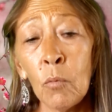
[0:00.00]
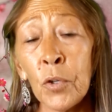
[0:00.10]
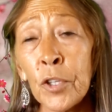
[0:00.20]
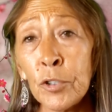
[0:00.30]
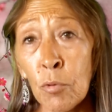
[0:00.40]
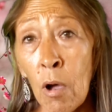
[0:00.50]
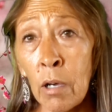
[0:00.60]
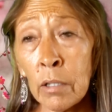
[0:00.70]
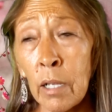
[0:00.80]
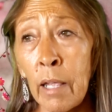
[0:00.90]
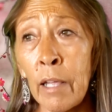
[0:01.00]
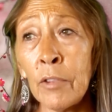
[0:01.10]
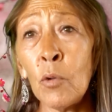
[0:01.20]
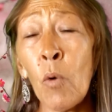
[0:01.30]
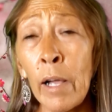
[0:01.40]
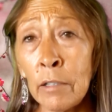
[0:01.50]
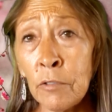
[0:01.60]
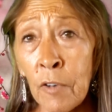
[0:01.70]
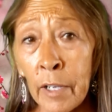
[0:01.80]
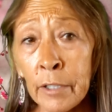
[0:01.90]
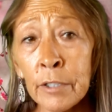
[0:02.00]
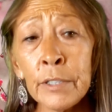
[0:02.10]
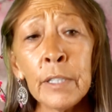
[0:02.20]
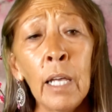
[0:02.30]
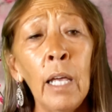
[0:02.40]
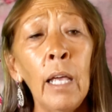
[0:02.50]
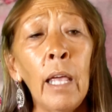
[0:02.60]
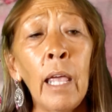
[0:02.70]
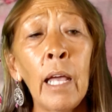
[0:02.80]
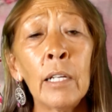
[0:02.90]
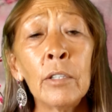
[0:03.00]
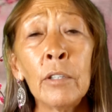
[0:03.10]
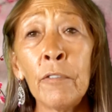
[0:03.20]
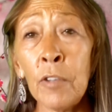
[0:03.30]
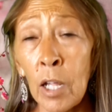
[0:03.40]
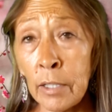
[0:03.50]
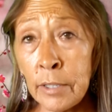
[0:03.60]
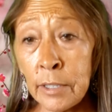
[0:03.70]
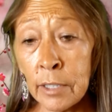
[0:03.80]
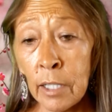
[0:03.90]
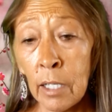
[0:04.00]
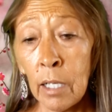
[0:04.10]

With the drought and the wildfires and the floods,